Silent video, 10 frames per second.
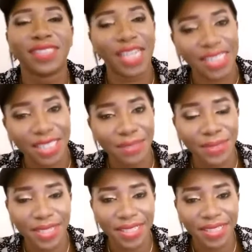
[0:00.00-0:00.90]
I
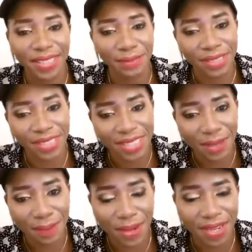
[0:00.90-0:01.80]
slept again. It
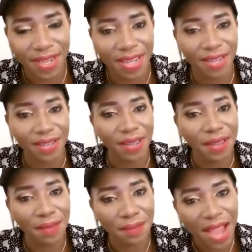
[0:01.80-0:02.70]
came back again.
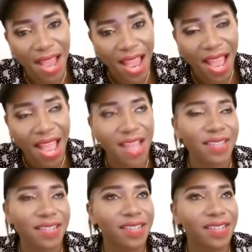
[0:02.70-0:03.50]
Ah.